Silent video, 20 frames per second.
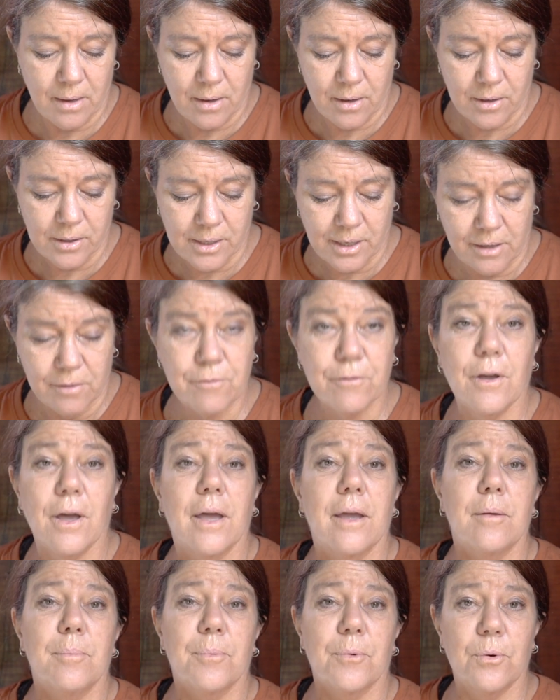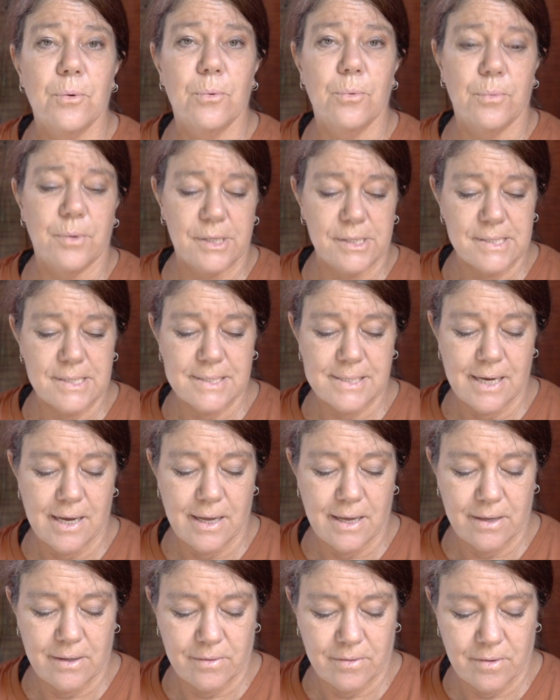Okay, for April, we
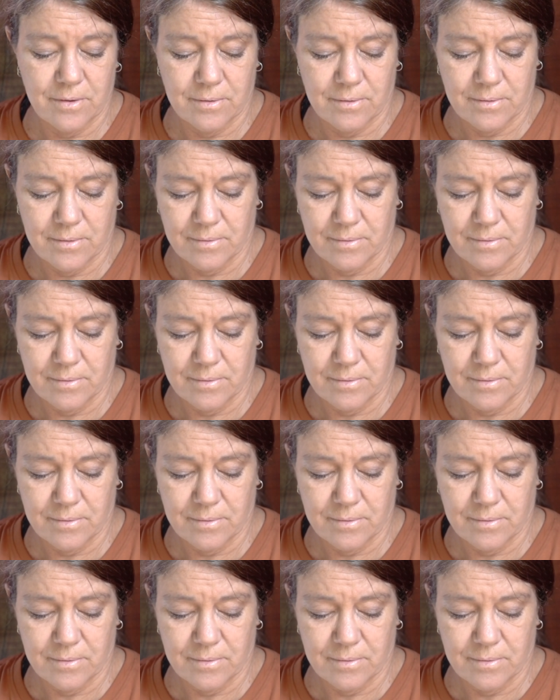start the